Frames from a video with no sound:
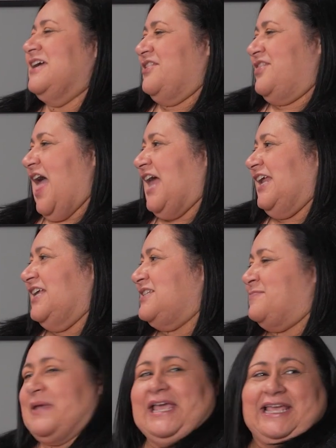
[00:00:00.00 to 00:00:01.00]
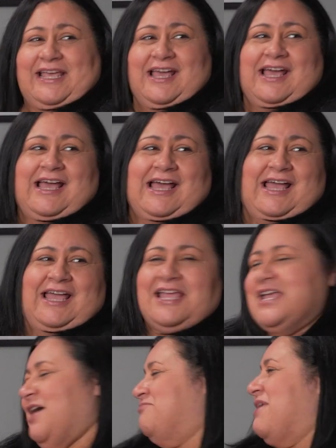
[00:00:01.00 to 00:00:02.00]
That is me.
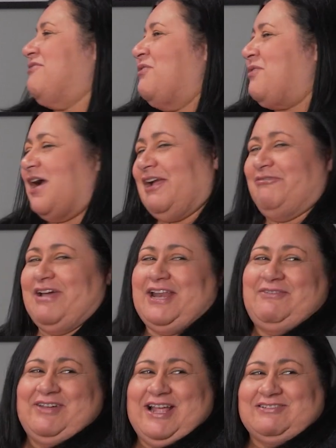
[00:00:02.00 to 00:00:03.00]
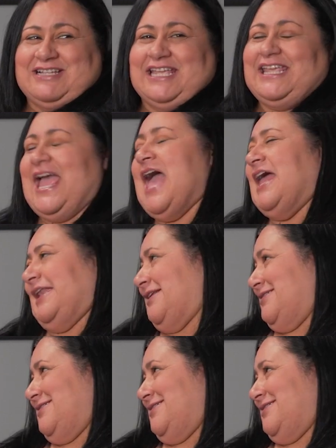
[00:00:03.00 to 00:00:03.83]
Never working for anybody else again,